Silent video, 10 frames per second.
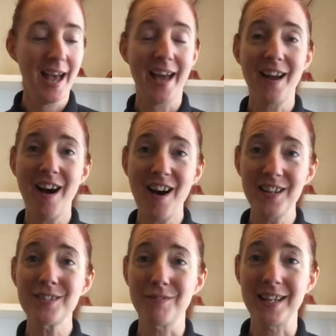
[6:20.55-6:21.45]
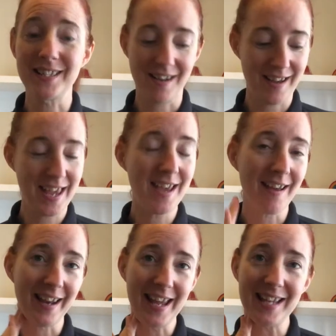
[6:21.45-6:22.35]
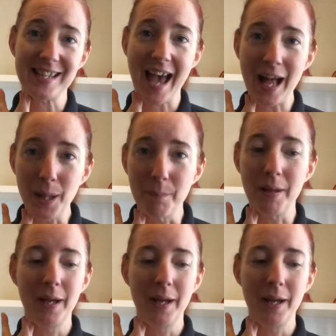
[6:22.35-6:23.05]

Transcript: and our arteries are here and here to help